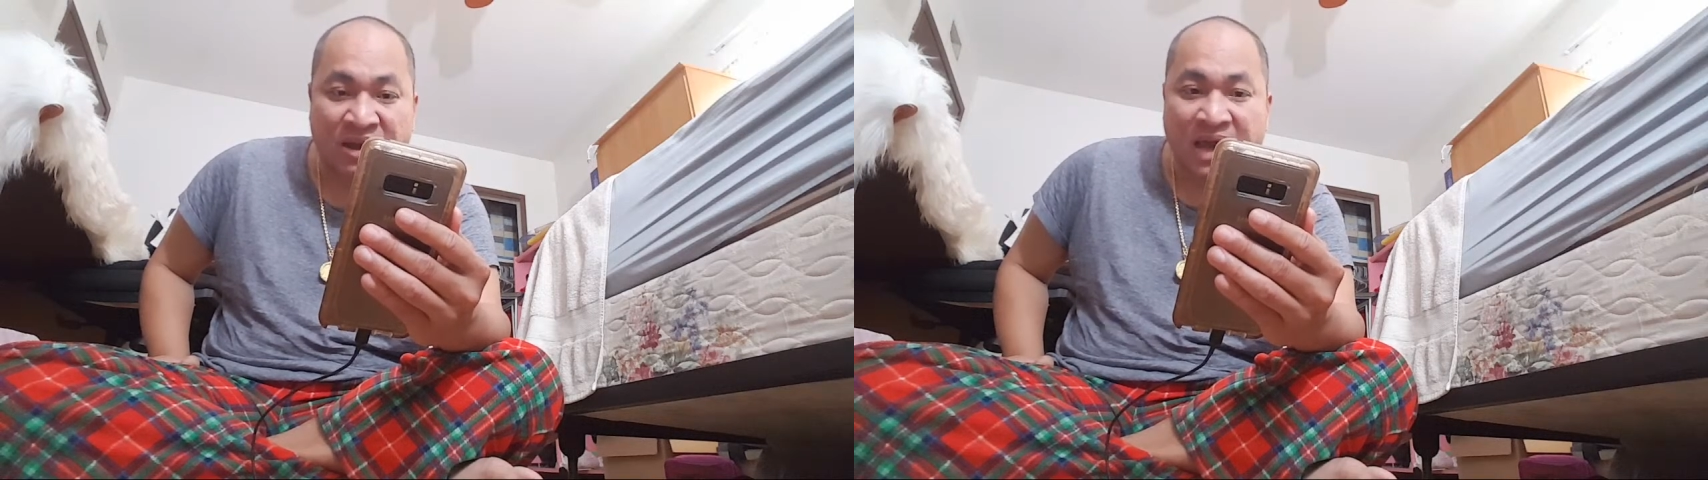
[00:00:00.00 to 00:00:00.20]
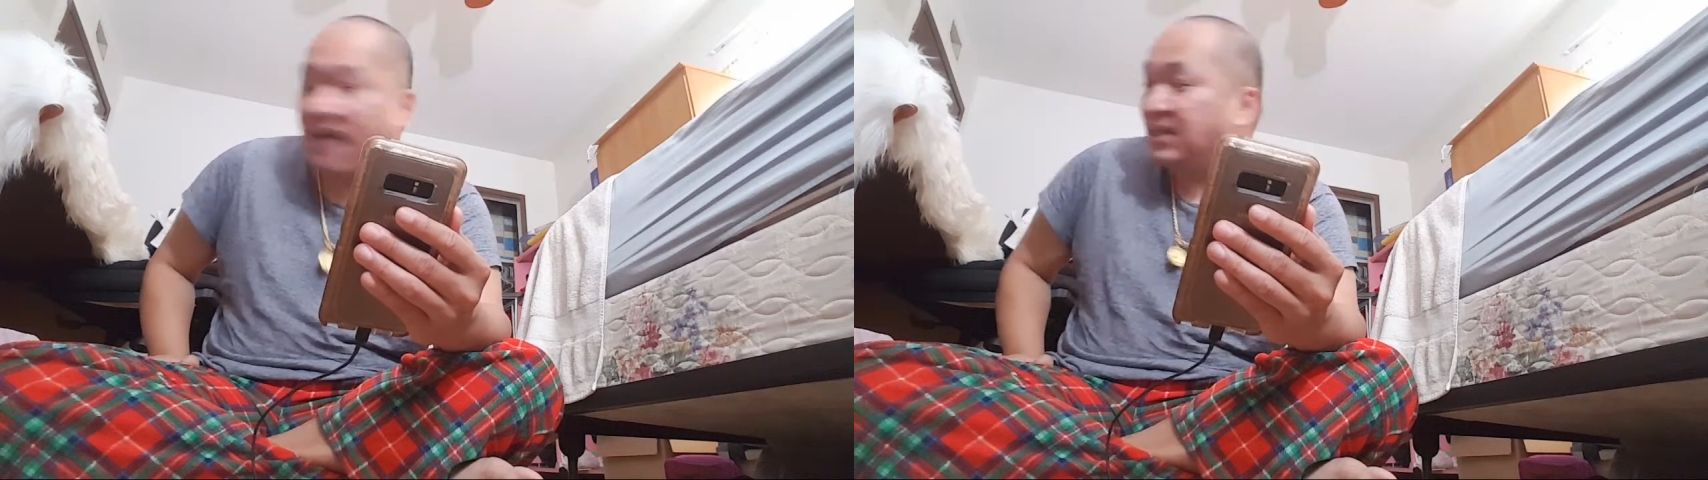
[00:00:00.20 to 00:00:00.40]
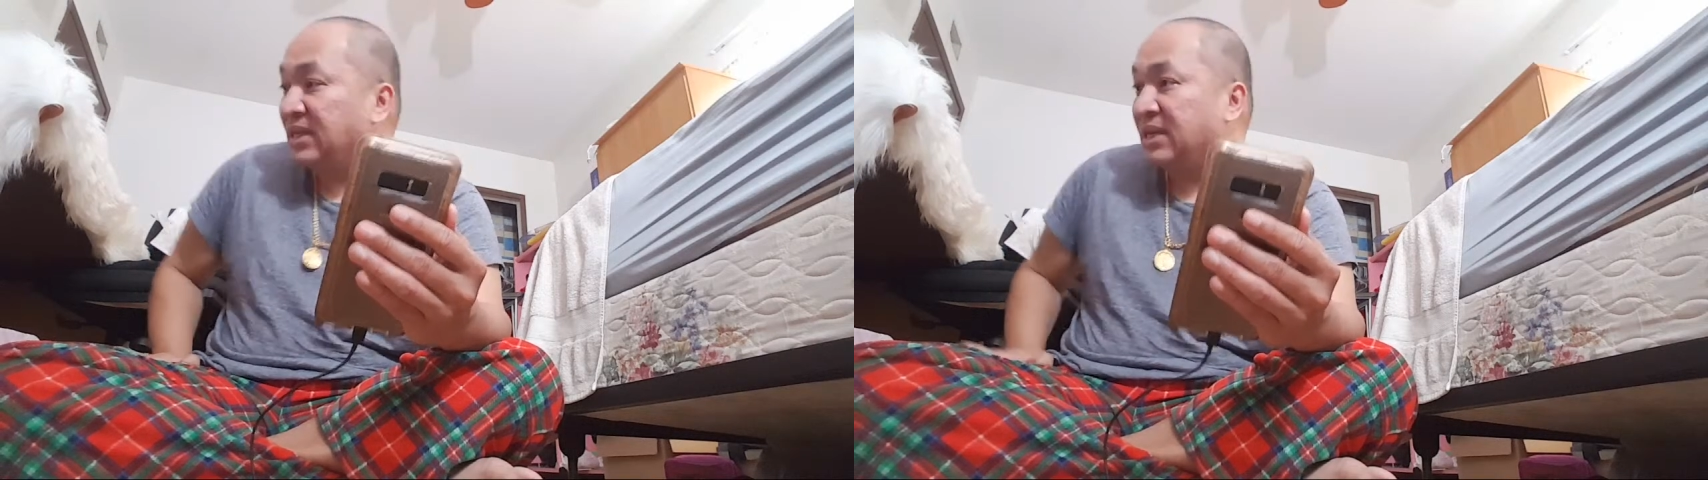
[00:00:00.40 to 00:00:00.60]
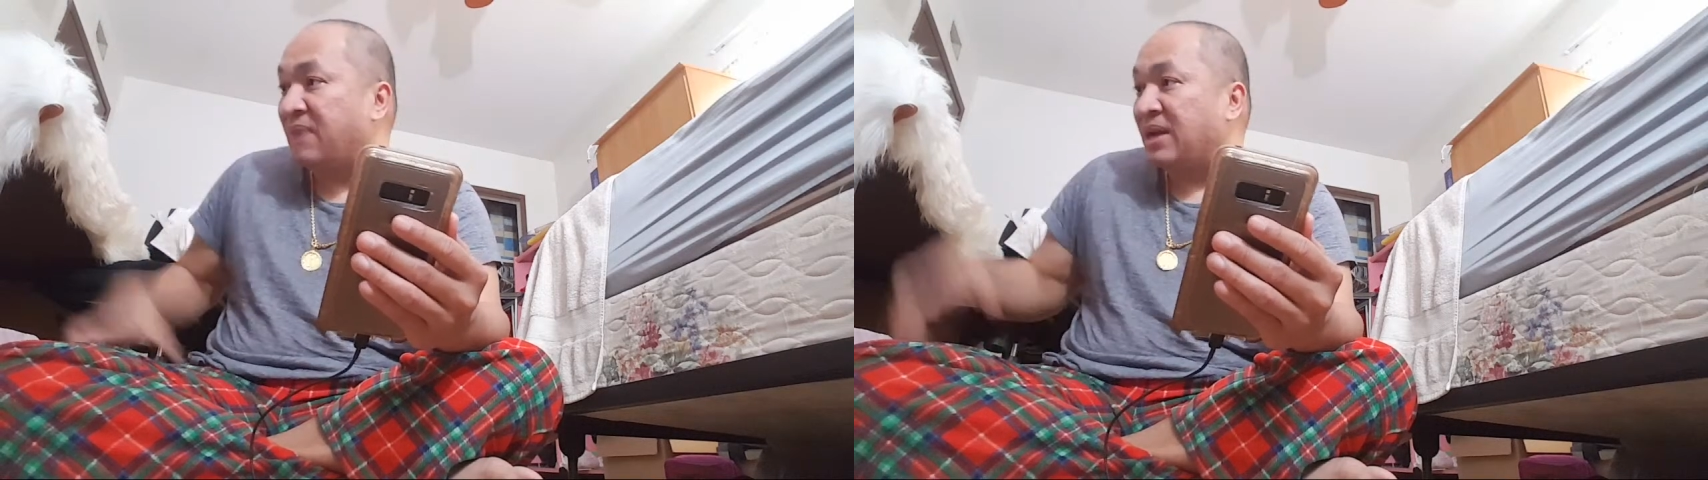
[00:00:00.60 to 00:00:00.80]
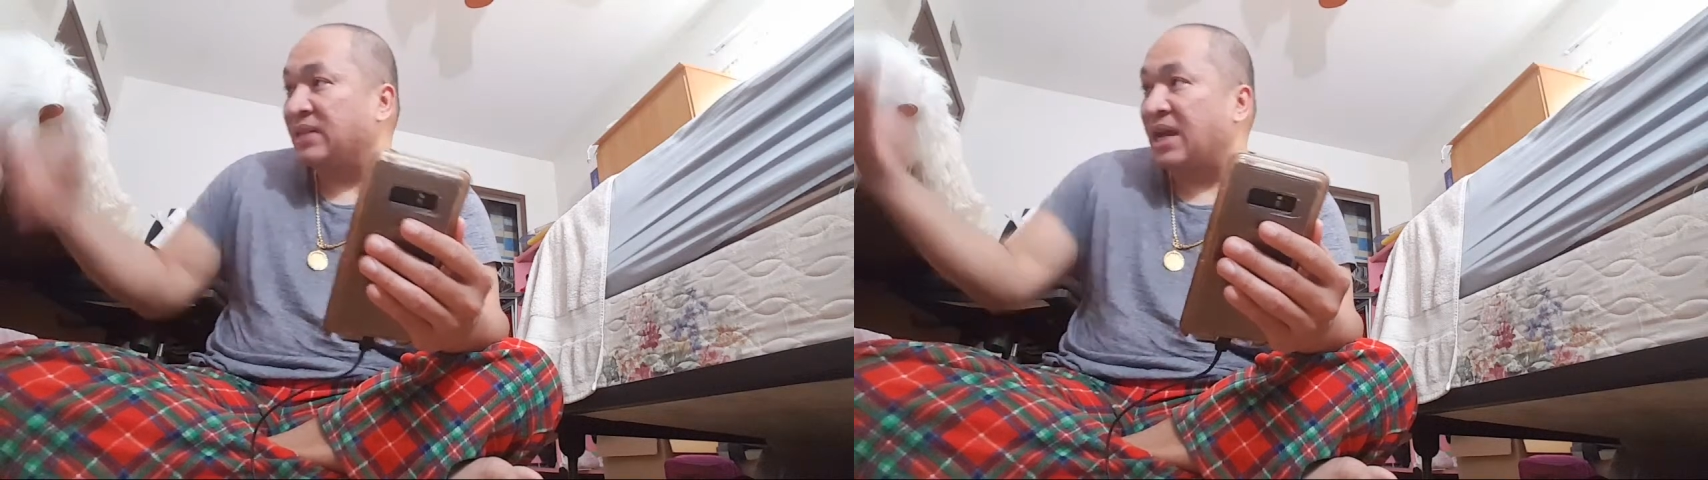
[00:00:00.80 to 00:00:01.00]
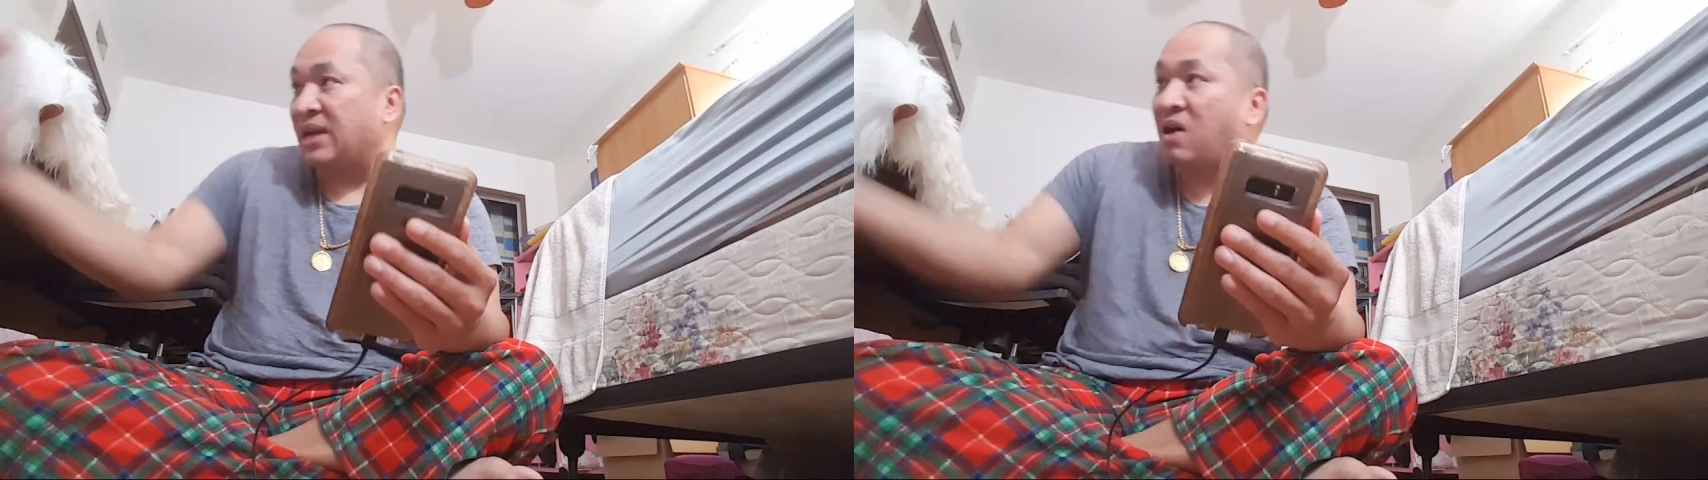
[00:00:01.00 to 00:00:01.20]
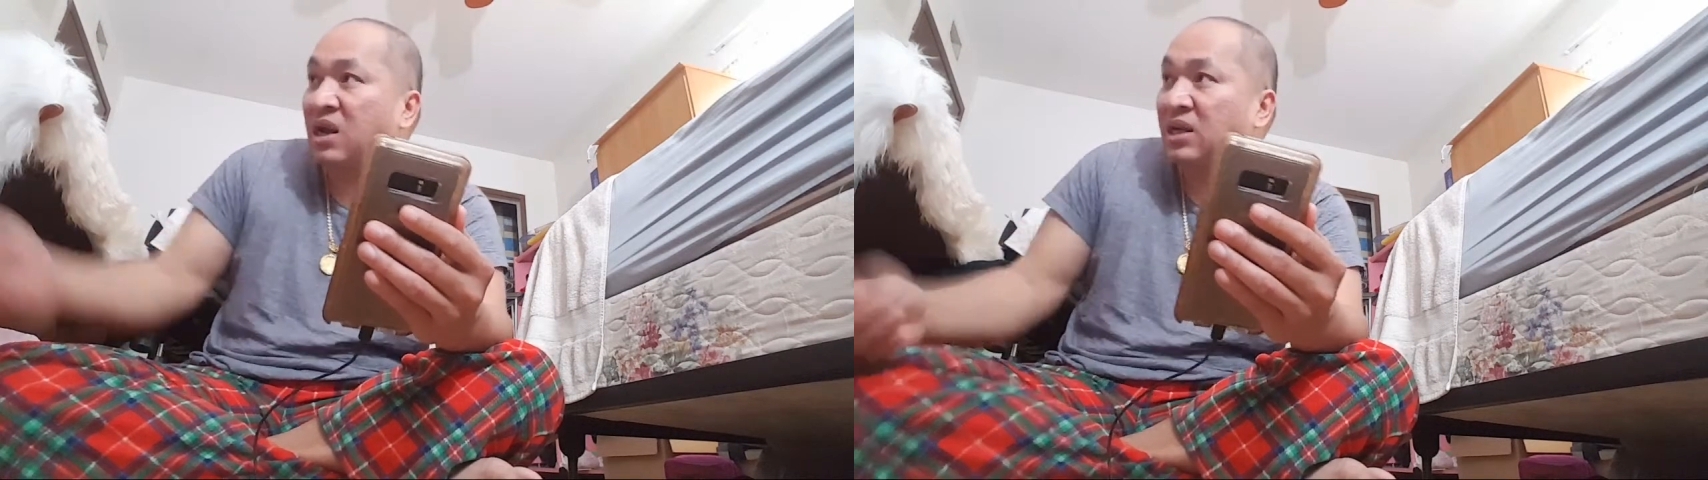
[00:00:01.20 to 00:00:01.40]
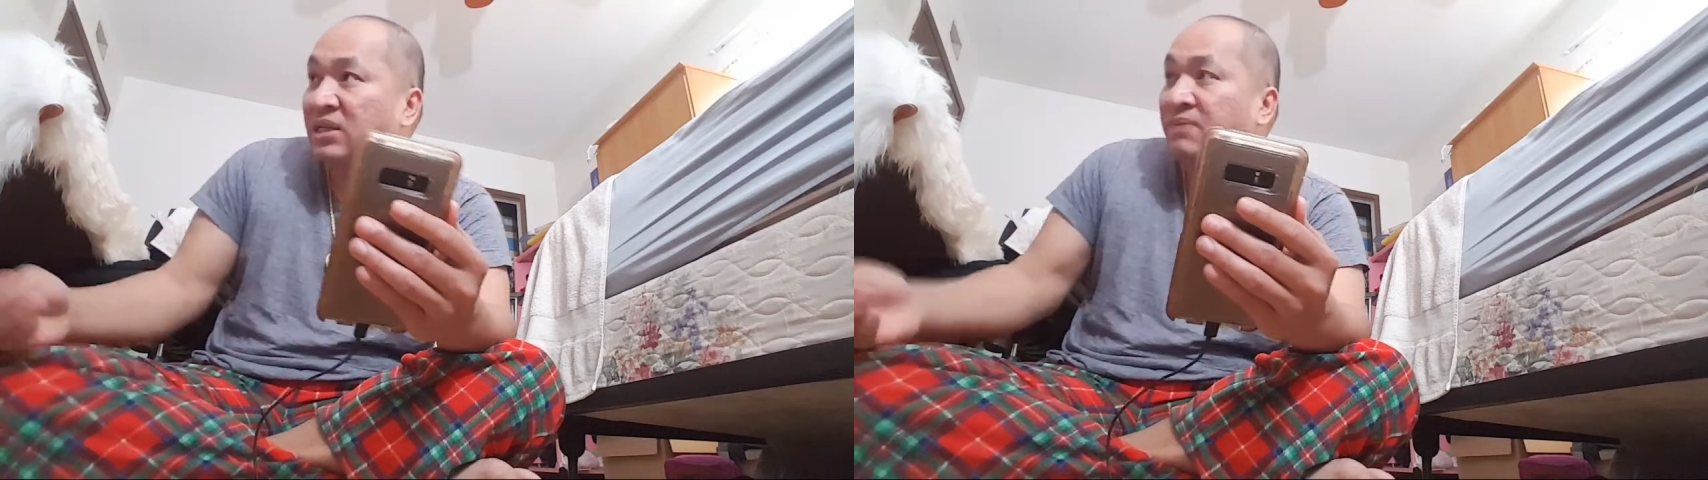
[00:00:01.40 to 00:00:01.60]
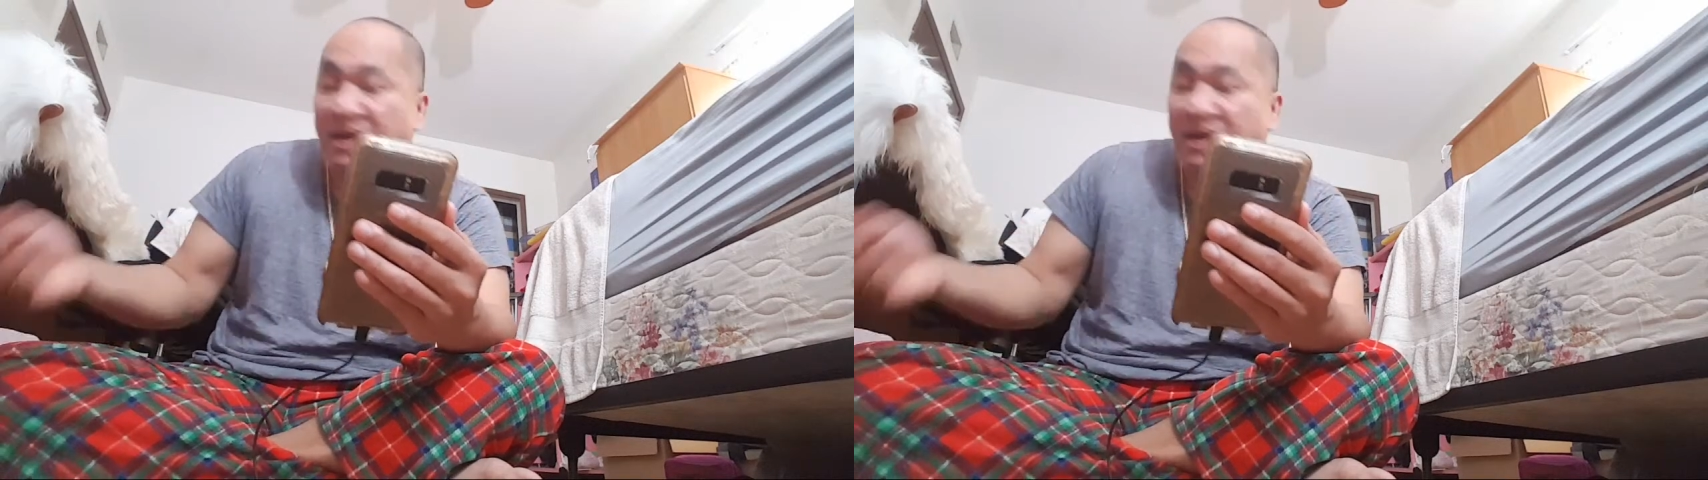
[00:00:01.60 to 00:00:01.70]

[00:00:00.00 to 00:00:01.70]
I see my technology,